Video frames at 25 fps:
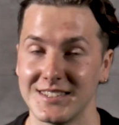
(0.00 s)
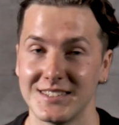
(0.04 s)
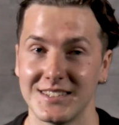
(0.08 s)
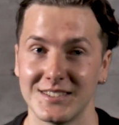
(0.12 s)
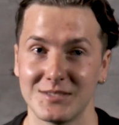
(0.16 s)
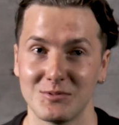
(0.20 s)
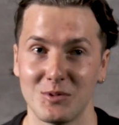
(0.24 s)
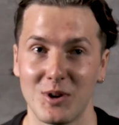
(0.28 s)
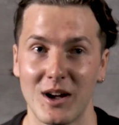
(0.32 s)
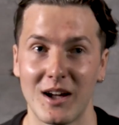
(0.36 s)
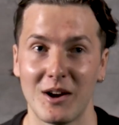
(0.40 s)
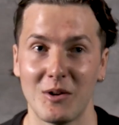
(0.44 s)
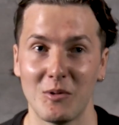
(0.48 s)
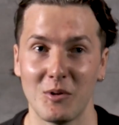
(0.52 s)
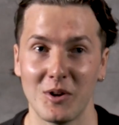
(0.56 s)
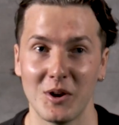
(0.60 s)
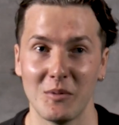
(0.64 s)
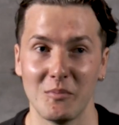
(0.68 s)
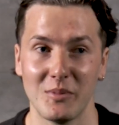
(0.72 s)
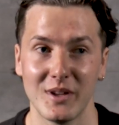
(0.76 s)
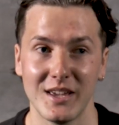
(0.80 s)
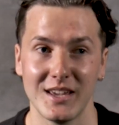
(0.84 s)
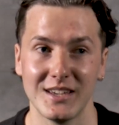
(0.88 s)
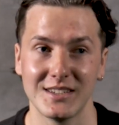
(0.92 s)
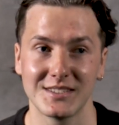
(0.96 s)
This is where I want to
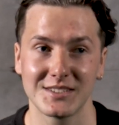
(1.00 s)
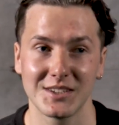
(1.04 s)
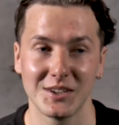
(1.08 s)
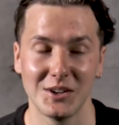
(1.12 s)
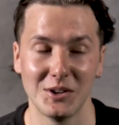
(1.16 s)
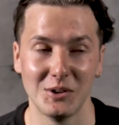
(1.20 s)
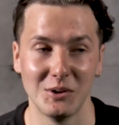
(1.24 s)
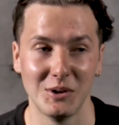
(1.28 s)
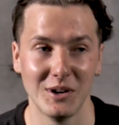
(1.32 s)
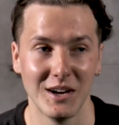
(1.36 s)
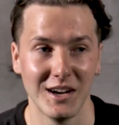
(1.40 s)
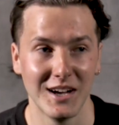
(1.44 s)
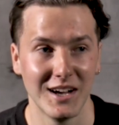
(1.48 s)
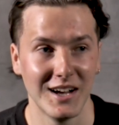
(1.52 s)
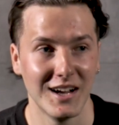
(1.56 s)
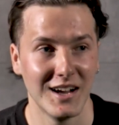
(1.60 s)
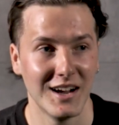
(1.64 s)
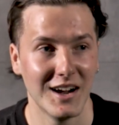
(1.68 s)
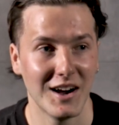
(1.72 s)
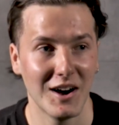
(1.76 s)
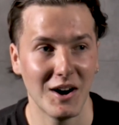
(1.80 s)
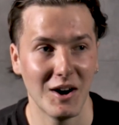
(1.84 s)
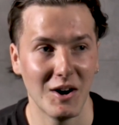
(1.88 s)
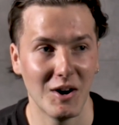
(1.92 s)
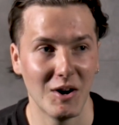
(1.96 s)
be. So
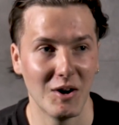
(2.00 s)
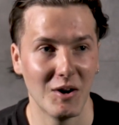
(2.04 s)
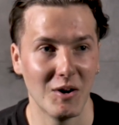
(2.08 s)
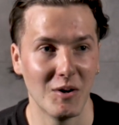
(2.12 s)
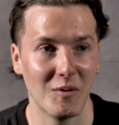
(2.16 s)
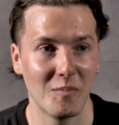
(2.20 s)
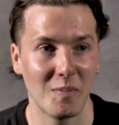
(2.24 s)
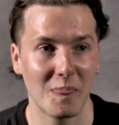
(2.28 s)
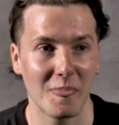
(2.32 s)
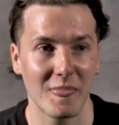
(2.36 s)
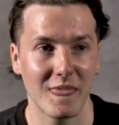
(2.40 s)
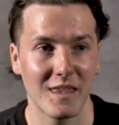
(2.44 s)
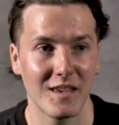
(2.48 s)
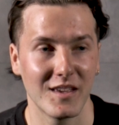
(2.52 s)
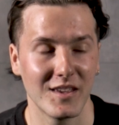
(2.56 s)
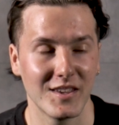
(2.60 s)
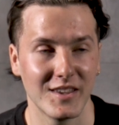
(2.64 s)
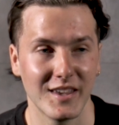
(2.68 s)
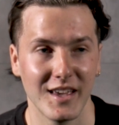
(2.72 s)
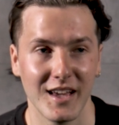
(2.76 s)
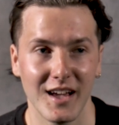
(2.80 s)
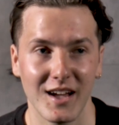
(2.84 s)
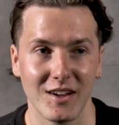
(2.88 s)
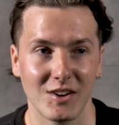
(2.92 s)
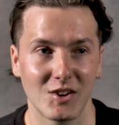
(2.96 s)

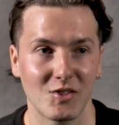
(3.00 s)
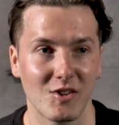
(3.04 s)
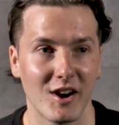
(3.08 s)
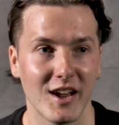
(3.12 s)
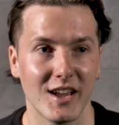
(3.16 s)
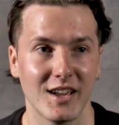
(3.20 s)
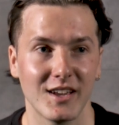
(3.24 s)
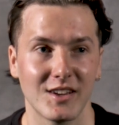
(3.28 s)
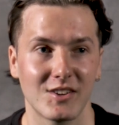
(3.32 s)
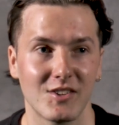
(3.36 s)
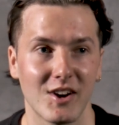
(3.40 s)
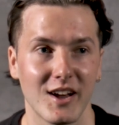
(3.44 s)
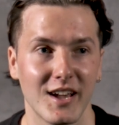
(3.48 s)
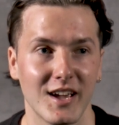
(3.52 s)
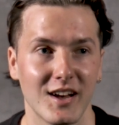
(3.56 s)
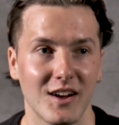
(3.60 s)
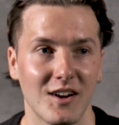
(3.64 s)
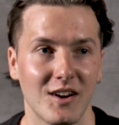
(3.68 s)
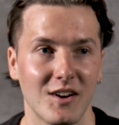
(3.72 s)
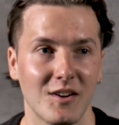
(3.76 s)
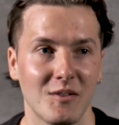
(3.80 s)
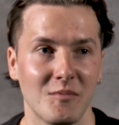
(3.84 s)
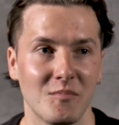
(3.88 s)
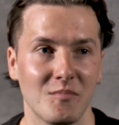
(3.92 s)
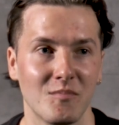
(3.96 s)
great,
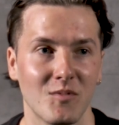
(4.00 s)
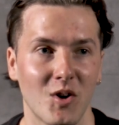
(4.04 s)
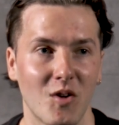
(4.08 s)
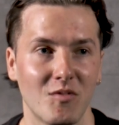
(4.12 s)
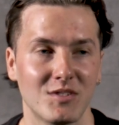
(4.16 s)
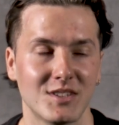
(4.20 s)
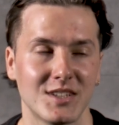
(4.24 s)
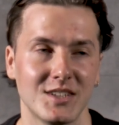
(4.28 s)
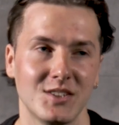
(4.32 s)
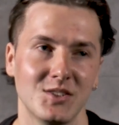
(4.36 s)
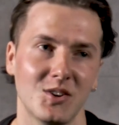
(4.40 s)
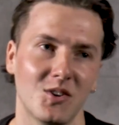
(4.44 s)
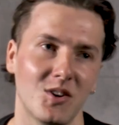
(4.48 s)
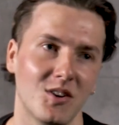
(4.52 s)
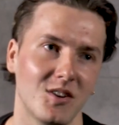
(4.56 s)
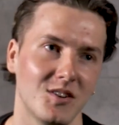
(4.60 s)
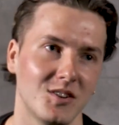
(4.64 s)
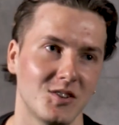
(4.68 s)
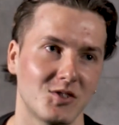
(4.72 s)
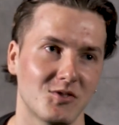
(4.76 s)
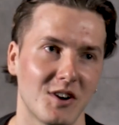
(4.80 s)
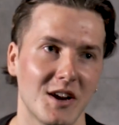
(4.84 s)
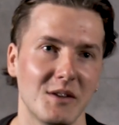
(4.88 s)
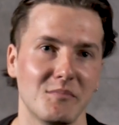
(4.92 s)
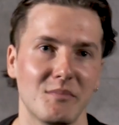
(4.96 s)
obviously
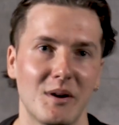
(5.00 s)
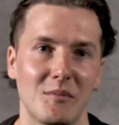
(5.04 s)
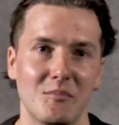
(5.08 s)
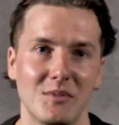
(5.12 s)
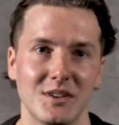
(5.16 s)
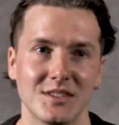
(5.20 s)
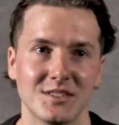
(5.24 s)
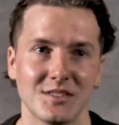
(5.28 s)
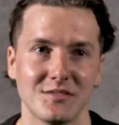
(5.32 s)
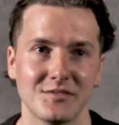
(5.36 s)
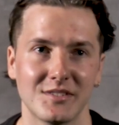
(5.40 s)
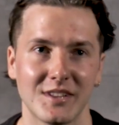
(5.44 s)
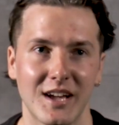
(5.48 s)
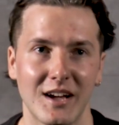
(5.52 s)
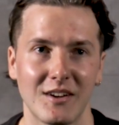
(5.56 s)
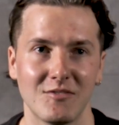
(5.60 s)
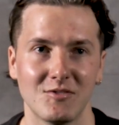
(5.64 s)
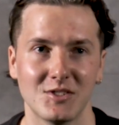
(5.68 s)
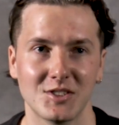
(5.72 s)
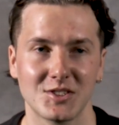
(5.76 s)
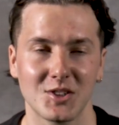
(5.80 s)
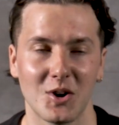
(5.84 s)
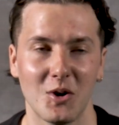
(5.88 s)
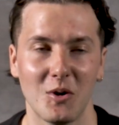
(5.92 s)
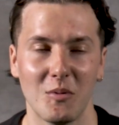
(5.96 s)
not great memories of that
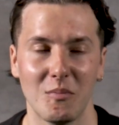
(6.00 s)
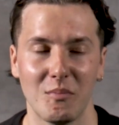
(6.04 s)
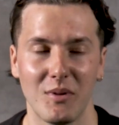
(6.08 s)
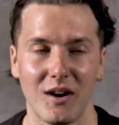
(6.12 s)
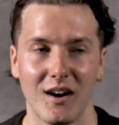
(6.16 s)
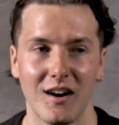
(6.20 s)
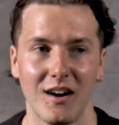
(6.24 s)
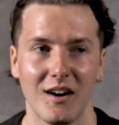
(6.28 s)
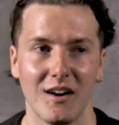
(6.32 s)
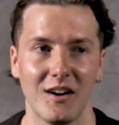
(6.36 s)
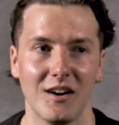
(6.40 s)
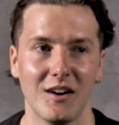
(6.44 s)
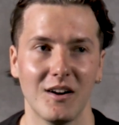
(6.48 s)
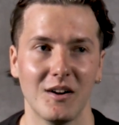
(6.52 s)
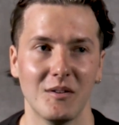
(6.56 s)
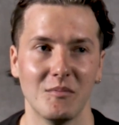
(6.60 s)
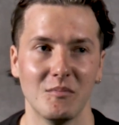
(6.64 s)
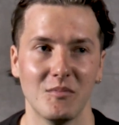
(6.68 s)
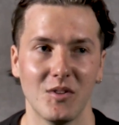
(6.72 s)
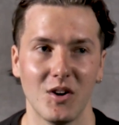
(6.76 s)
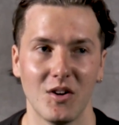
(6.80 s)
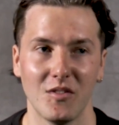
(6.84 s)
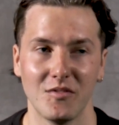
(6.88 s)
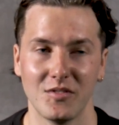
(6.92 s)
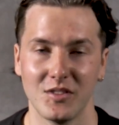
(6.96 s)
result, but
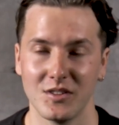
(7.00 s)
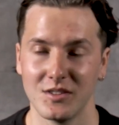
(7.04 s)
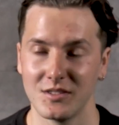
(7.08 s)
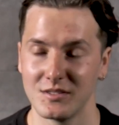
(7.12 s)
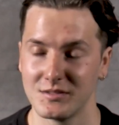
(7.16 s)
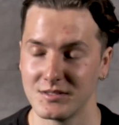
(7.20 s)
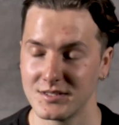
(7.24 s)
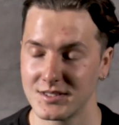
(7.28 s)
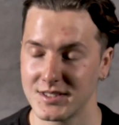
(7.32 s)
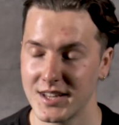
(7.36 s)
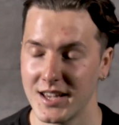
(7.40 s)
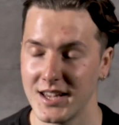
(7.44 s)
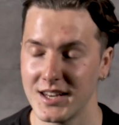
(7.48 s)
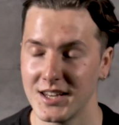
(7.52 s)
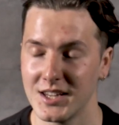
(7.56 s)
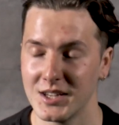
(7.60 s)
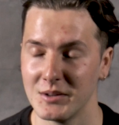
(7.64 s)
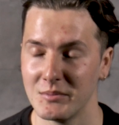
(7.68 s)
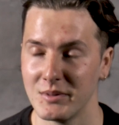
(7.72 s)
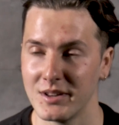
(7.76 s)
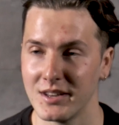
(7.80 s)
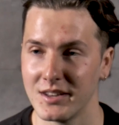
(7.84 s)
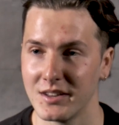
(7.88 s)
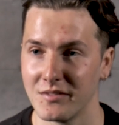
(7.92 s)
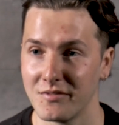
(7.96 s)
of the
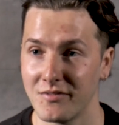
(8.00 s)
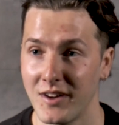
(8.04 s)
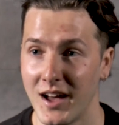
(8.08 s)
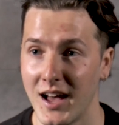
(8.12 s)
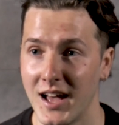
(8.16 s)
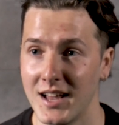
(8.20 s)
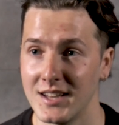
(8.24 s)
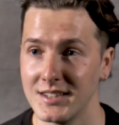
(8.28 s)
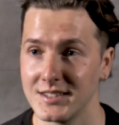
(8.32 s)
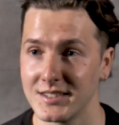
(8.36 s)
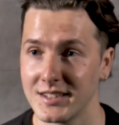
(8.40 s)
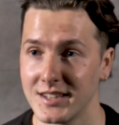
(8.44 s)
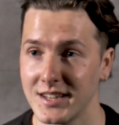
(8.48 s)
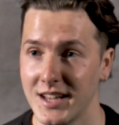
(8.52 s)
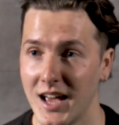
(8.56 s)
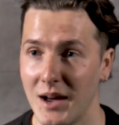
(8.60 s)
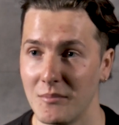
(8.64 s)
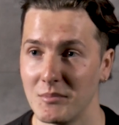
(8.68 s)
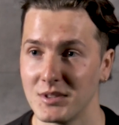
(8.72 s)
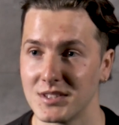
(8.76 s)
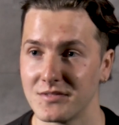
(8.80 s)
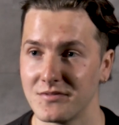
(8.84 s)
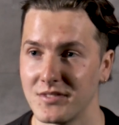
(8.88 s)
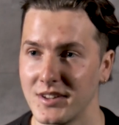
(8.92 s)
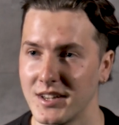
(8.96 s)
stadium and the fans and the
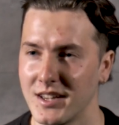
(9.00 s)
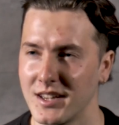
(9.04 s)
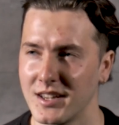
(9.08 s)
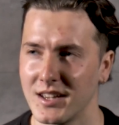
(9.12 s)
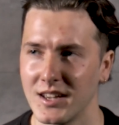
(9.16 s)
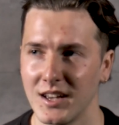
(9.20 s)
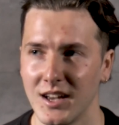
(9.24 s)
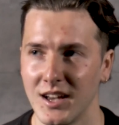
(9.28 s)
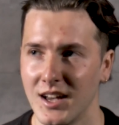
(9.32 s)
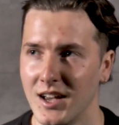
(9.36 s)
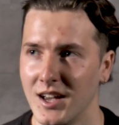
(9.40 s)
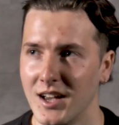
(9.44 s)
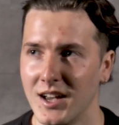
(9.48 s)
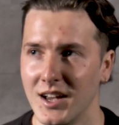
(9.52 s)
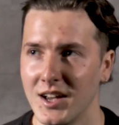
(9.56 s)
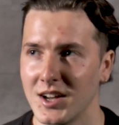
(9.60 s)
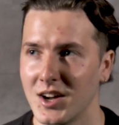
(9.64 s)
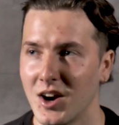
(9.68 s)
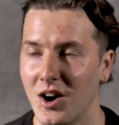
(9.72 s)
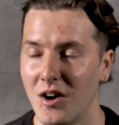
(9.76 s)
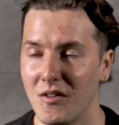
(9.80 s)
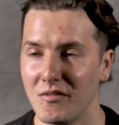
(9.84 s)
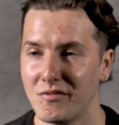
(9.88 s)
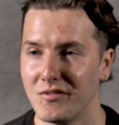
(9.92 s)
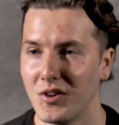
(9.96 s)
atmosphere,
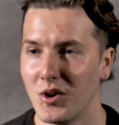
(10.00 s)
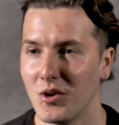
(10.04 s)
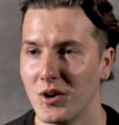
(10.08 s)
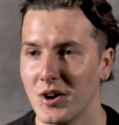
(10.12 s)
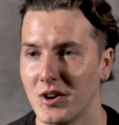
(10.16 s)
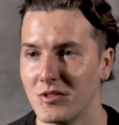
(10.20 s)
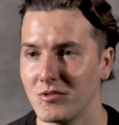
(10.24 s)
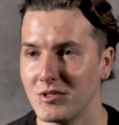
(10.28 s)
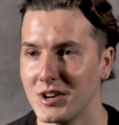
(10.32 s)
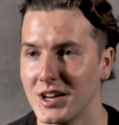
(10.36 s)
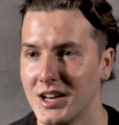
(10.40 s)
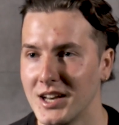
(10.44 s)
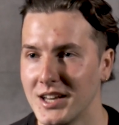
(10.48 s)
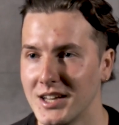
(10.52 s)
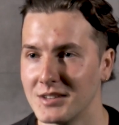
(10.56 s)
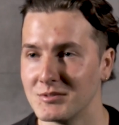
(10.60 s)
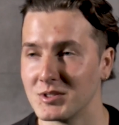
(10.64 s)
can't fault it really.